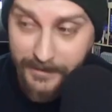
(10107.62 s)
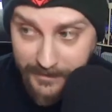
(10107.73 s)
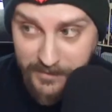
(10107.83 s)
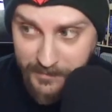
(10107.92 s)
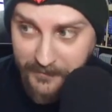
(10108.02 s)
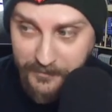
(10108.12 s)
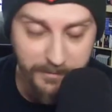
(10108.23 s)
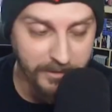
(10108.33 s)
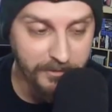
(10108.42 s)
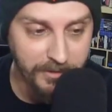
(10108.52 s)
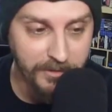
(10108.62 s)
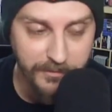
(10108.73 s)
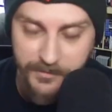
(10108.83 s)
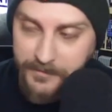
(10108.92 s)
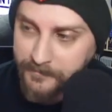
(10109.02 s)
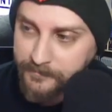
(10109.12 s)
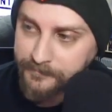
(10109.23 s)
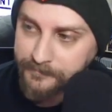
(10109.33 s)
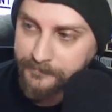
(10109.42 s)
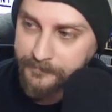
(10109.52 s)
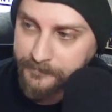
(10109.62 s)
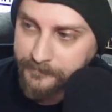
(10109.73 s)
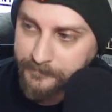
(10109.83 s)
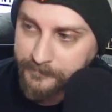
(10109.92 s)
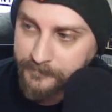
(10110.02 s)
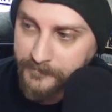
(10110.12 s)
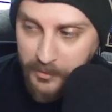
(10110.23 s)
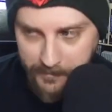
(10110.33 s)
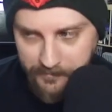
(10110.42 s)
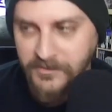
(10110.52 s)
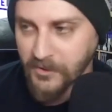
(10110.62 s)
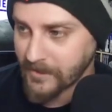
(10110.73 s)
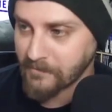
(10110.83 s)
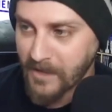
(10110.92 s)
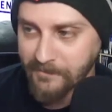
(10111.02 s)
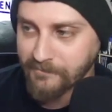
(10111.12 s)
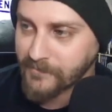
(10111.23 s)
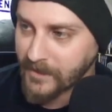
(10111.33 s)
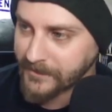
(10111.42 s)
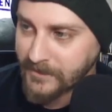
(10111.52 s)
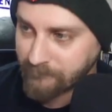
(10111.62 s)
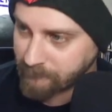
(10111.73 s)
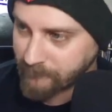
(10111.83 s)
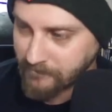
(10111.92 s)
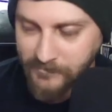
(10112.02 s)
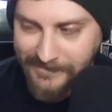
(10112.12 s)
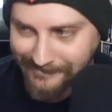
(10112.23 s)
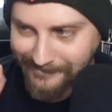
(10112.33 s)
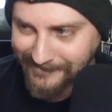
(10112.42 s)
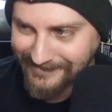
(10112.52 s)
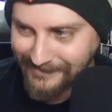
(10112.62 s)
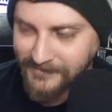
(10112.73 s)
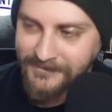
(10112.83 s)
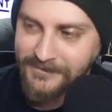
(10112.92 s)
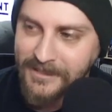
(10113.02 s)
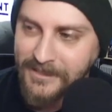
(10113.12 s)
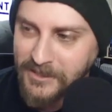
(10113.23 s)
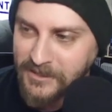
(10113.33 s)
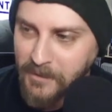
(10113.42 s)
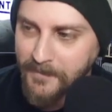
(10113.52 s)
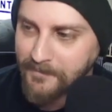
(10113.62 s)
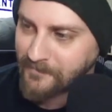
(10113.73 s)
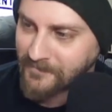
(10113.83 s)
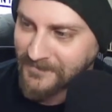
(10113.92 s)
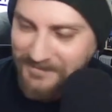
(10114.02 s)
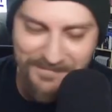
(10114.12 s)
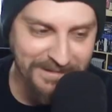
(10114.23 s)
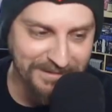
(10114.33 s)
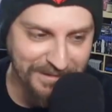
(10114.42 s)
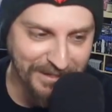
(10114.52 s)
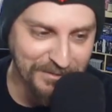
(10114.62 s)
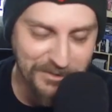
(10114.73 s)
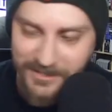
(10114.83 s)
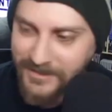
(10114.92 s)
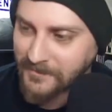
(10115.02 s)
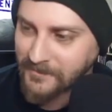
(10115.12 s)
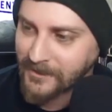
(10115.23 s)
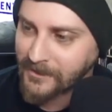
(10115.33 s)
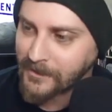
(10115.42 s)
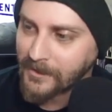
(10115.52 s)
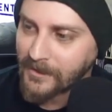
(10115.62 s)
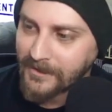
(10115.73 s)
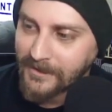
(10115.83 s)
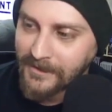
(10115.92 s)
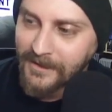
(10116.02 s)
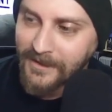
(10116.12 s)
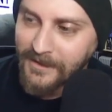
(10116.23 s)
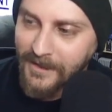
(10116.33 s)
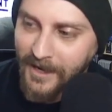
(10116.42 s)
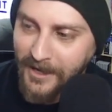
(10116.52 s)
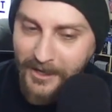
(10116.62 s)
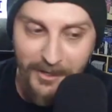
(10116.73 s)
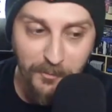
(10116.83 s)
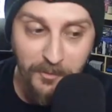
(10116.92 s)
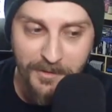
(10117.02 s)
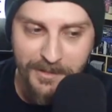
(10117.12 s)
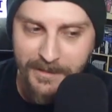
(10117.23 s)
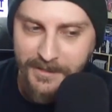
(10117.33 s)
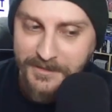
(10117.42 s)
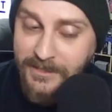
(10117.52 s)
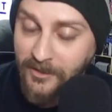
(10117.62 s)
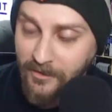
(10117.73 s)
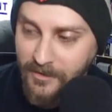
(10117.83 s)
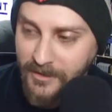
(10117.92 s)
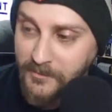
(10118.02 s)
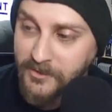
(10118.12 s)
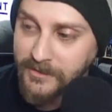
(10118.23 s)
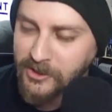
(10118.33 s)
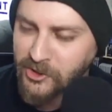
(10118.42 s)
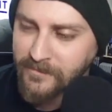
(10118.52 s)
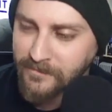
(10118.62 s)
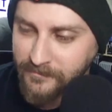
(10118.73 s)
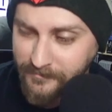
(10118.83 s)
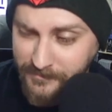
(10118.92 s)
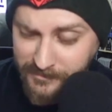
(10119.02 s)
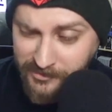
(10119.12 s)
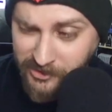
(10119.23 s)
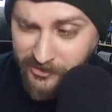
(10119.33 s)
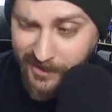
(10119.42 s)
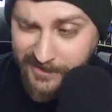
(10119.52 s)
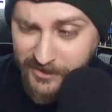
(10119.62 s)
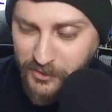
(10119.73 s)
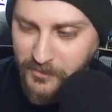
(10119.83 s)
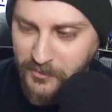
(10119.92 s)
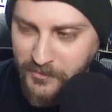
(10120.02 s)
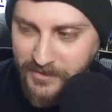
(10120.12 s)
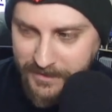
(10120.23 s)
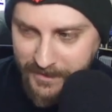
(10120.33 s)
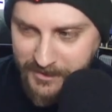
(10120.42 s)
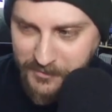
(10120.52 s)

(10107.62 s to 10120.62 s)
I love 5 and 3. I like 12 more. Okay, so then that's That's the spot. That's what she said. We're running late on time, so let's try to zoom through this next